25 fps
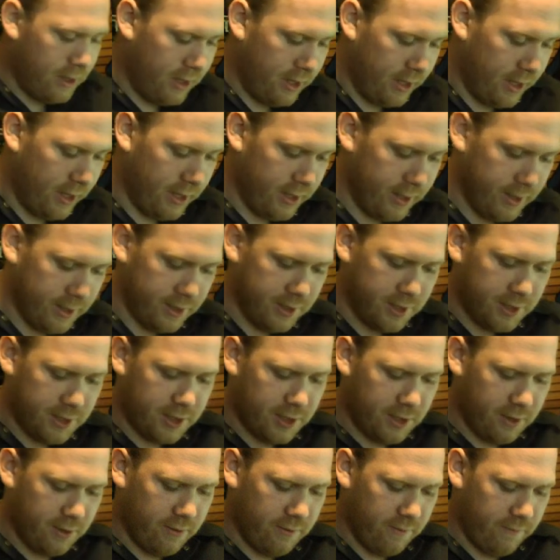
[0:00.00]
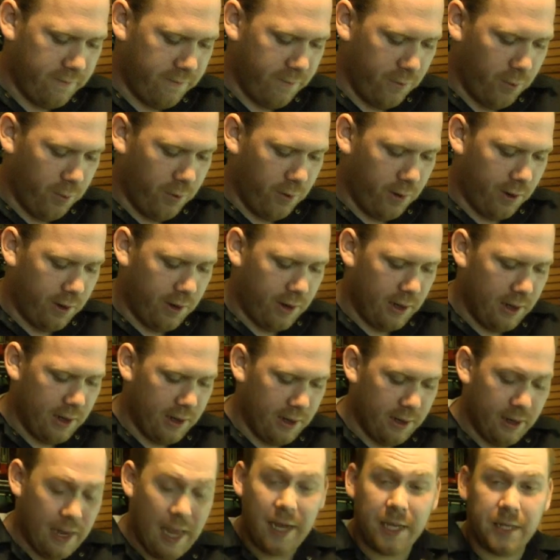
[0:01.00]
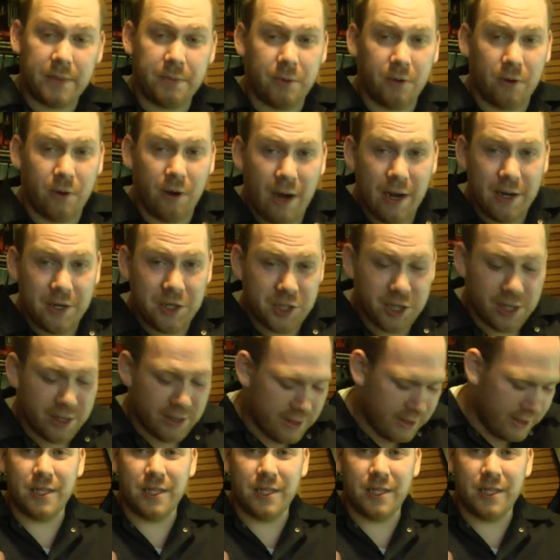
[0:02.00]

is for uh, exploration.